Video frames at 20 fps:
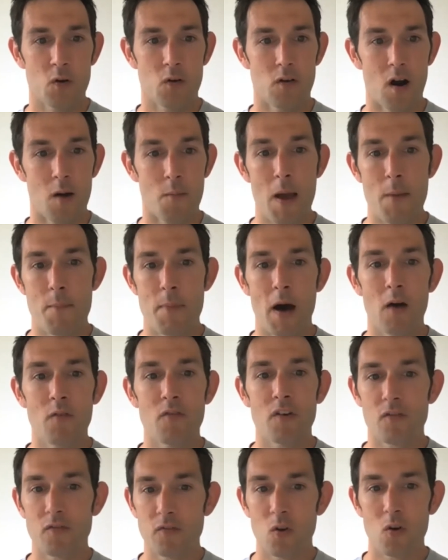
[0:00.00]
are my pelvic
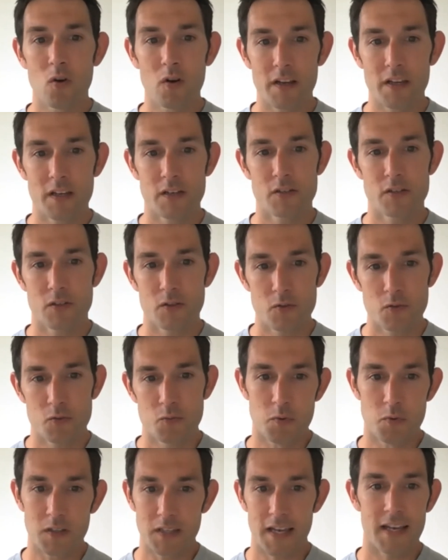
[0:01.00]
floor issues
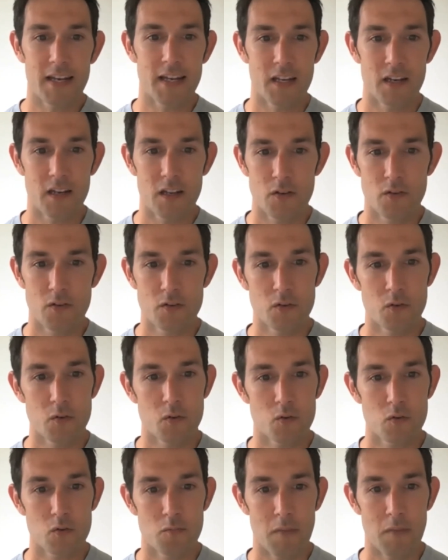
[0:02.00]
related
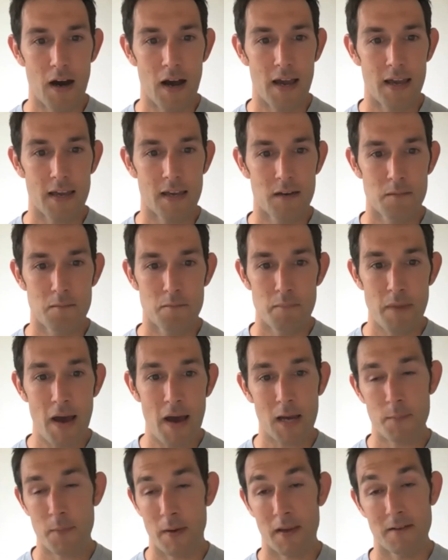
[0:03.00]
to my back
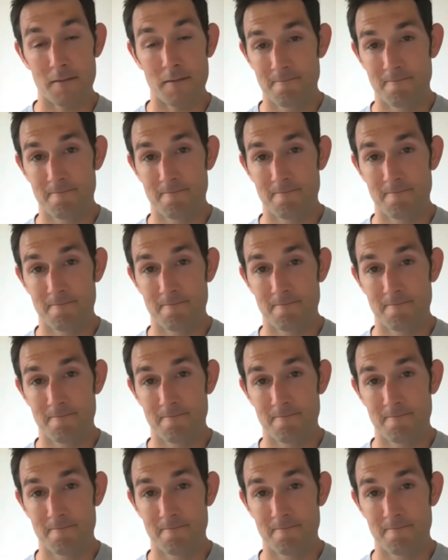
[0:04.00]
pain?